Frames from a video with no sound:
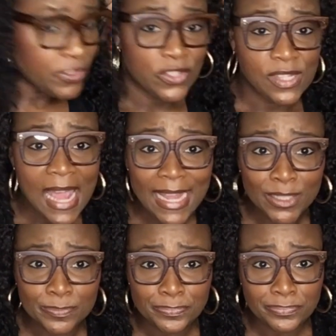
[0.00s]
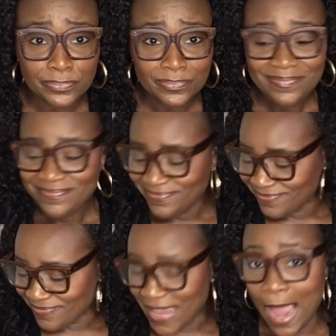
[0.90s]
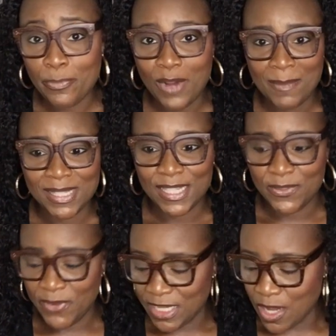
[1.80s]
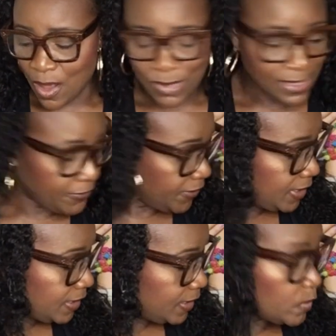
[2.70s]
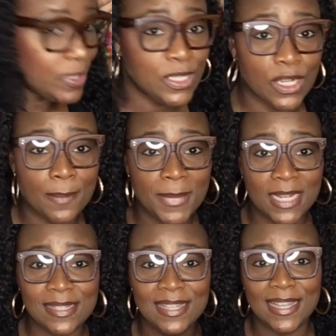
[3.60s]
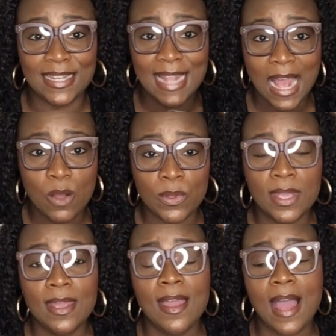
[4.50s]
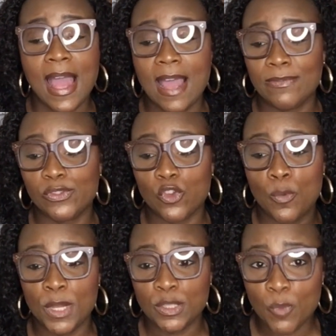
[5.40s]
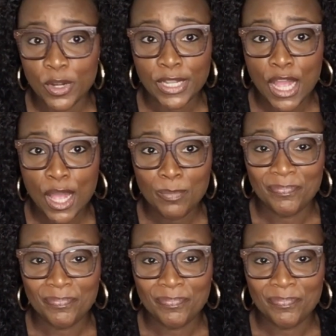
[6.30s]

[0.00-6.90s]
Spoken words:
to say. I promised this video I wasn't feeling good, so it took a minute to get it out. I have so much more to come.